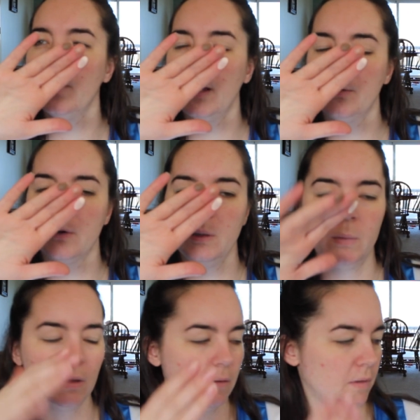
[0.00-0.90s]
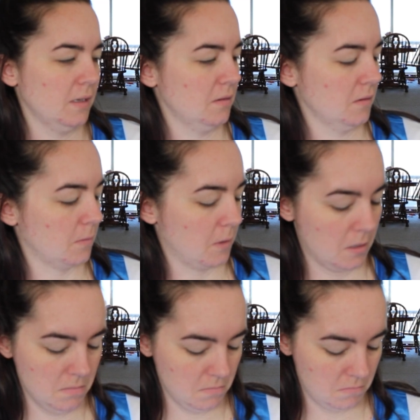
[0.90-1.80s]
powdery, but the rest look
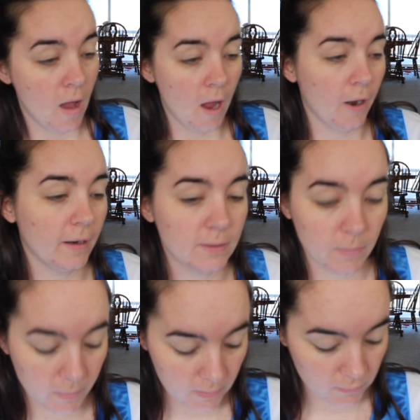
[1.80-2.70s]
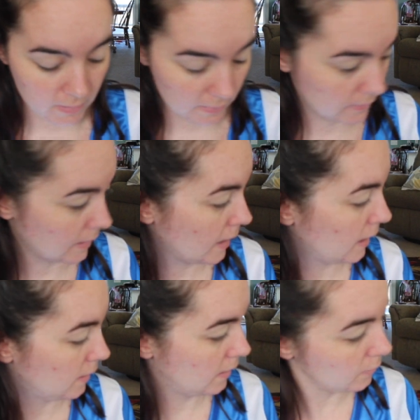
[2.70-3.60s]
okay. All right, so I'm gonna use this.
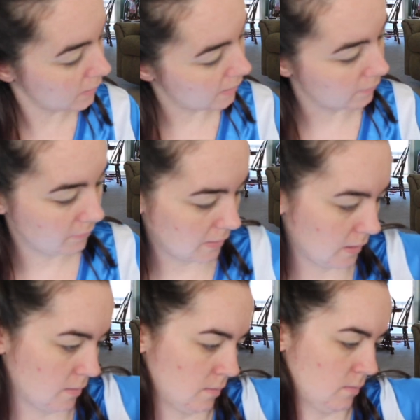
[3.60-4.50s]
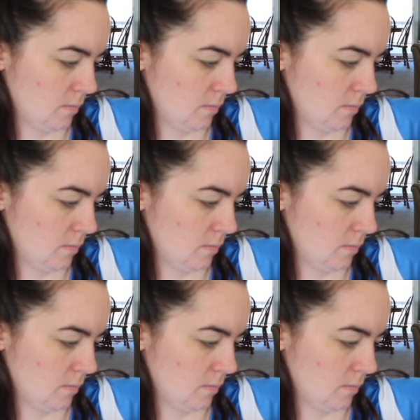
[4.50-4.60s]
I They don't have like,